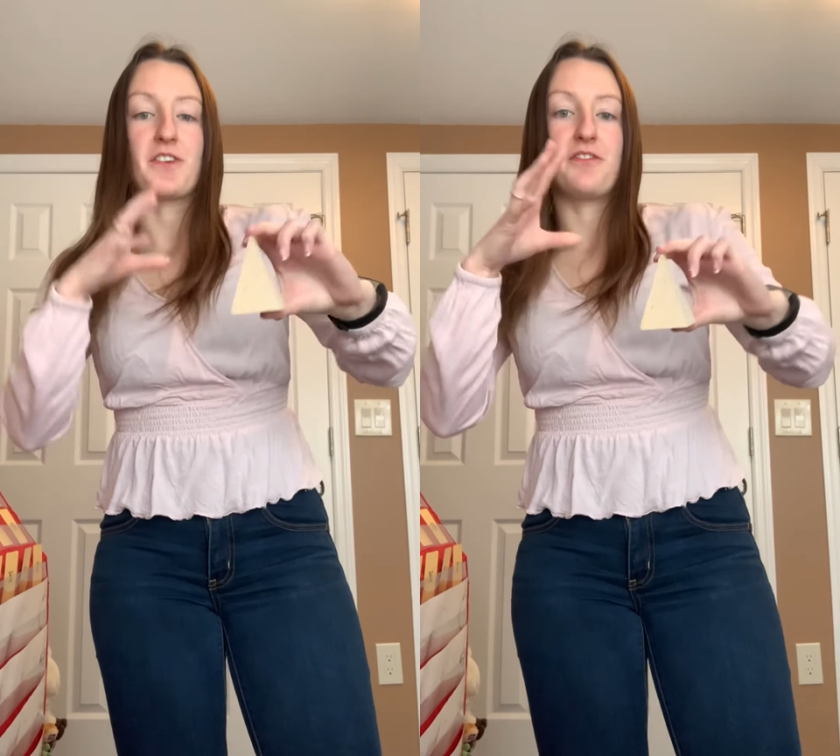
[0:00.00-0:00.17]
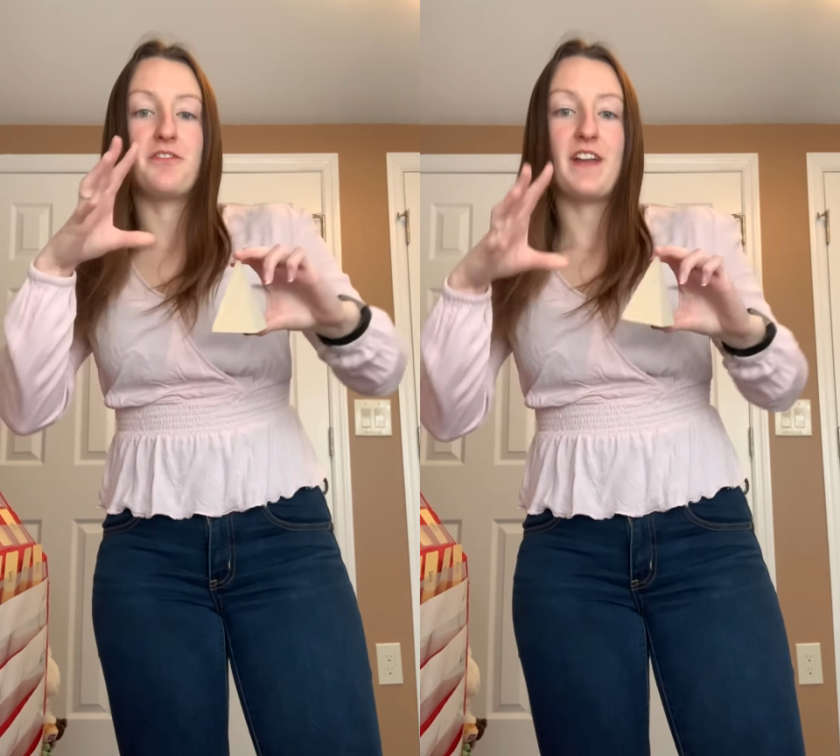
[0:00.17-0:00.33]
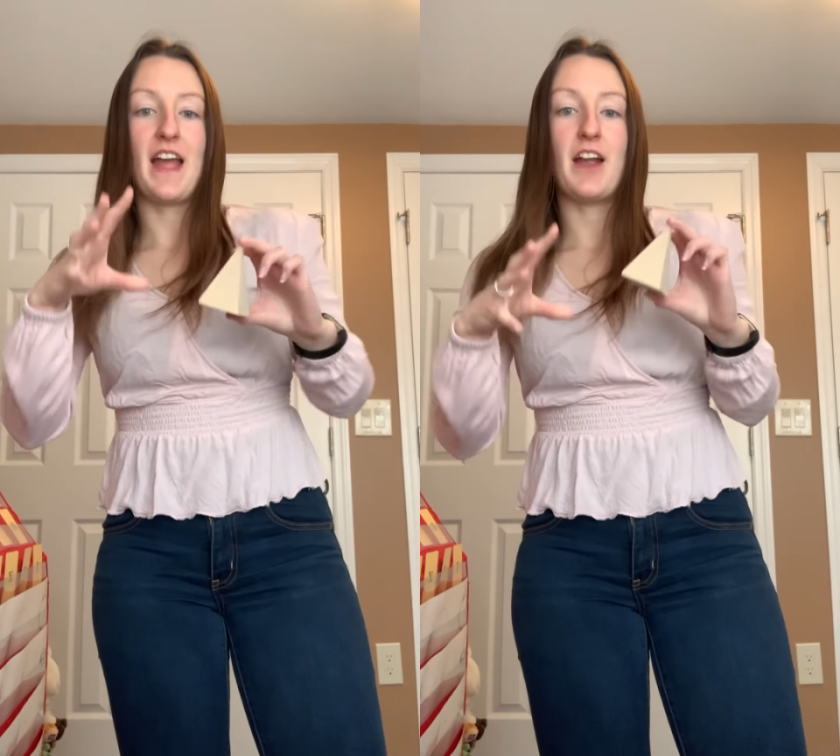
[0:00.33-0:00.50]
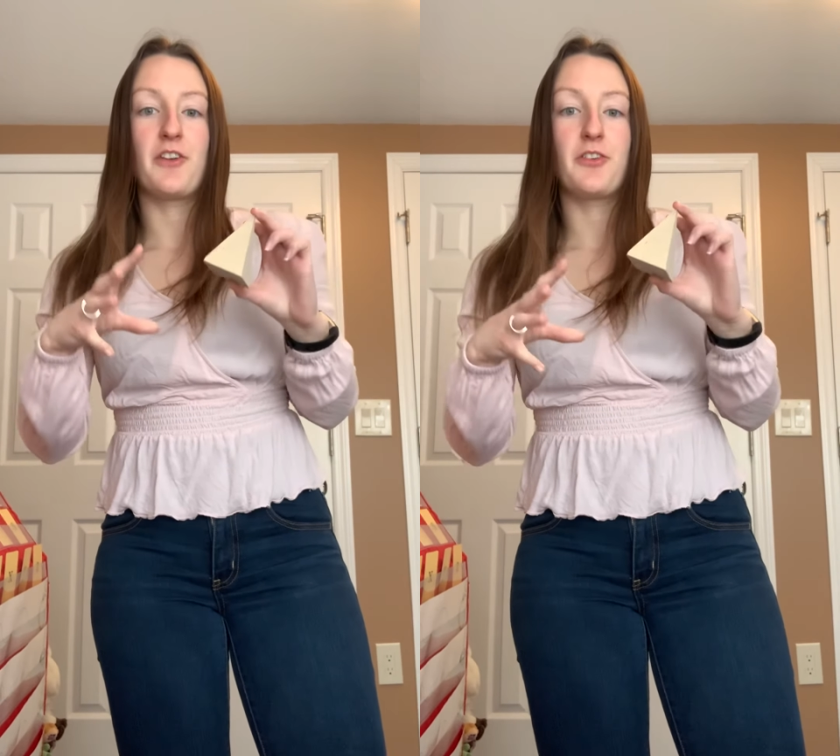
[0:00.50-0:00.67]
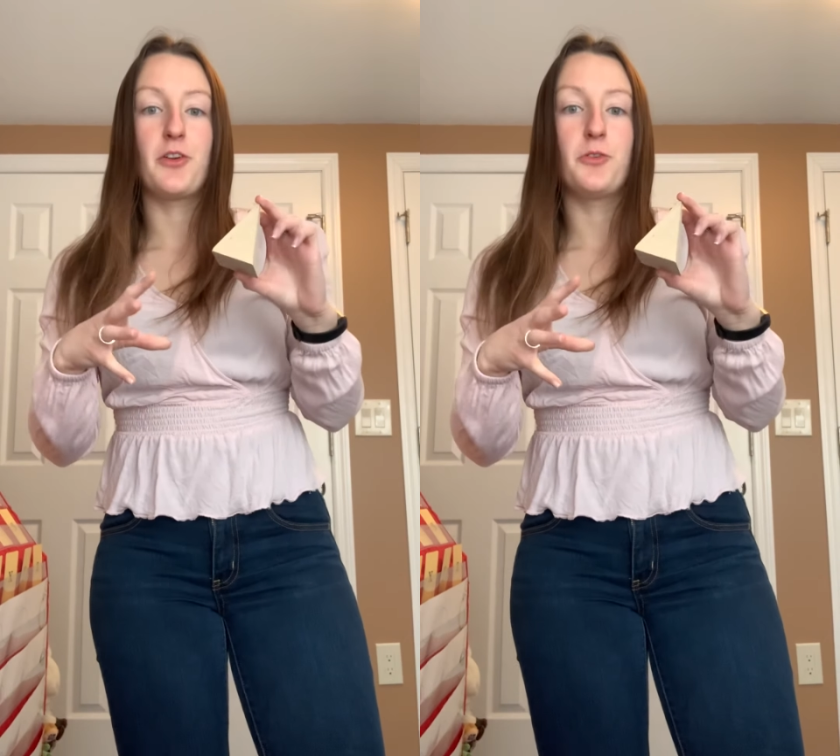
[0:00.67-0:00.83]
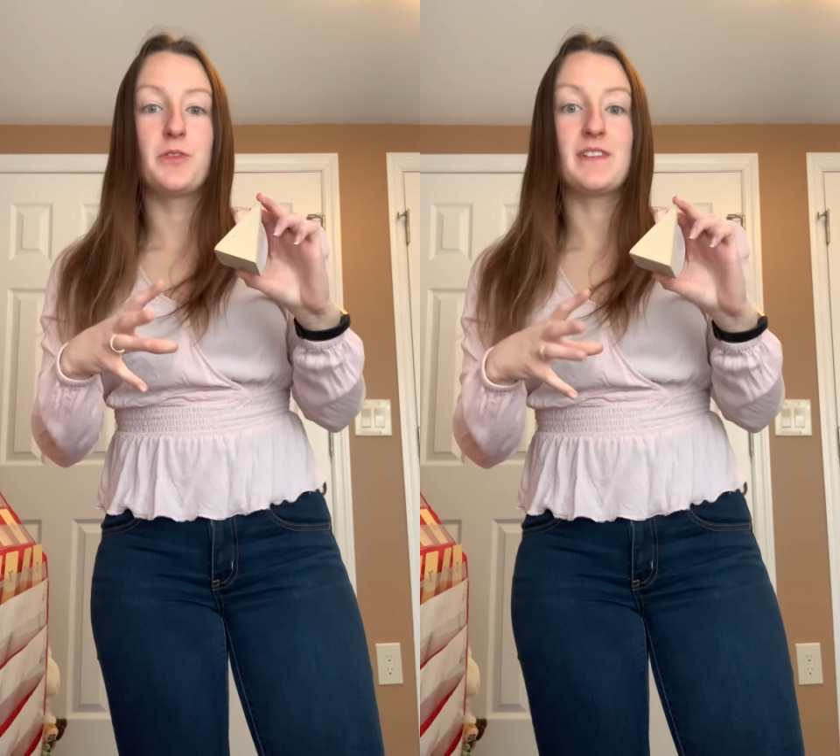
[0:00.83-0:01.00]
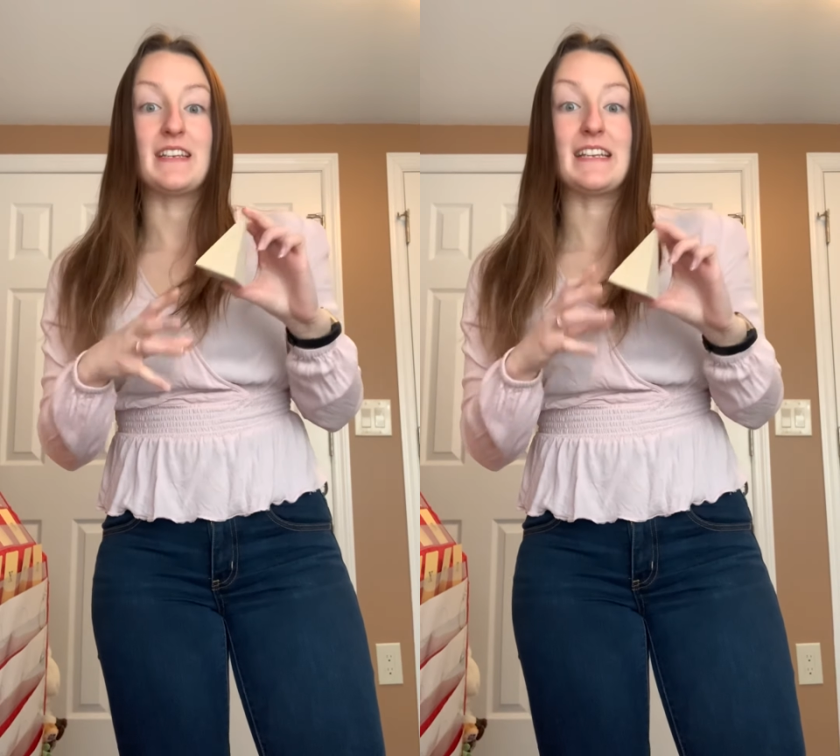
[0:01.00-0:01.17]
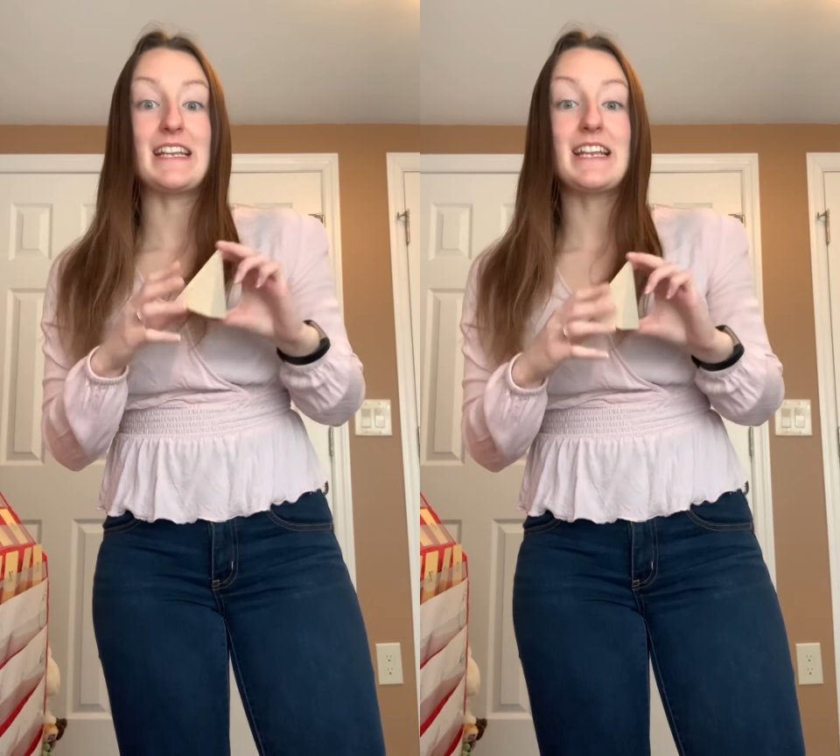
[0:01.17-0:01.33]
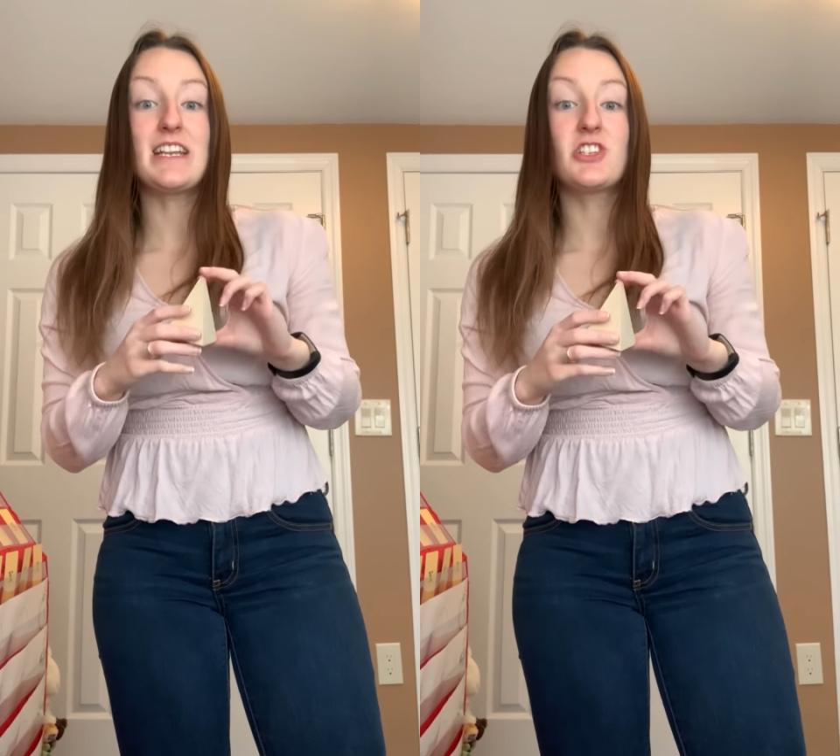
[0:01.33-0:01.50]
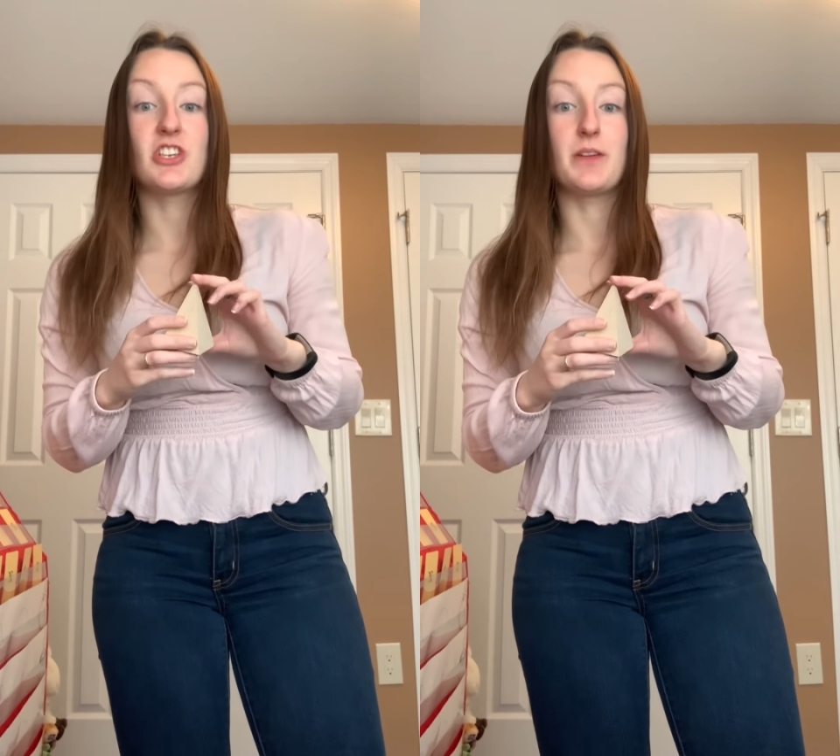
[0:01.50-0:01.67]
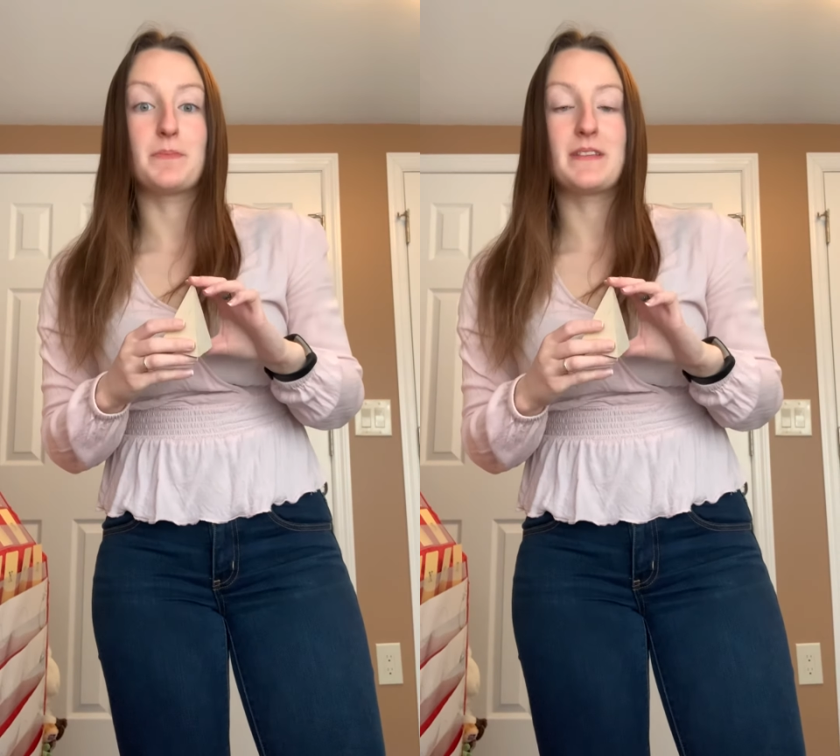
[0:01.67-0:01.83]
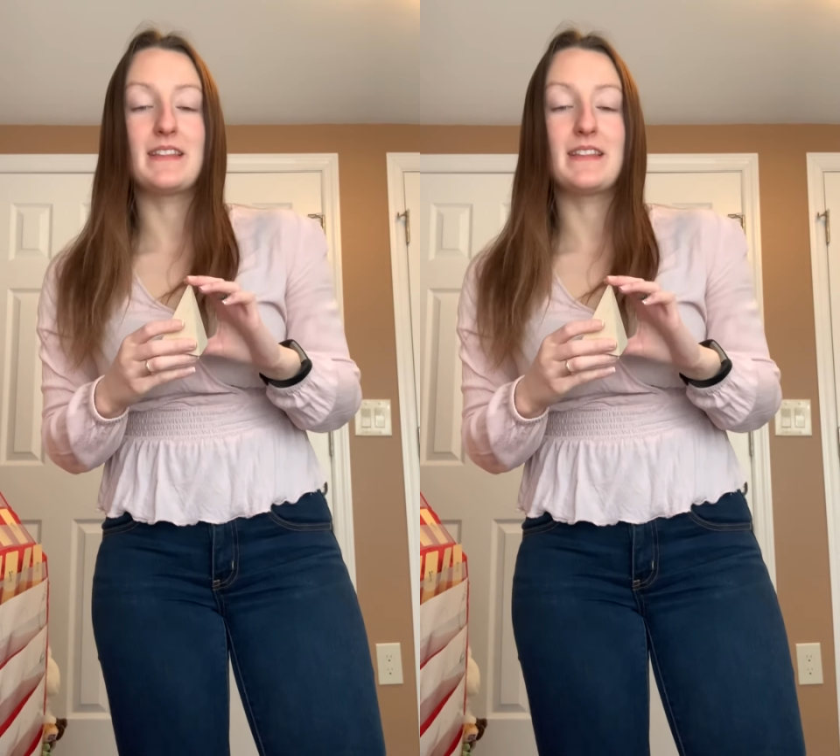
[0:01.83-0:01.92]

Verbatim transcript: pharaohs in Egypt,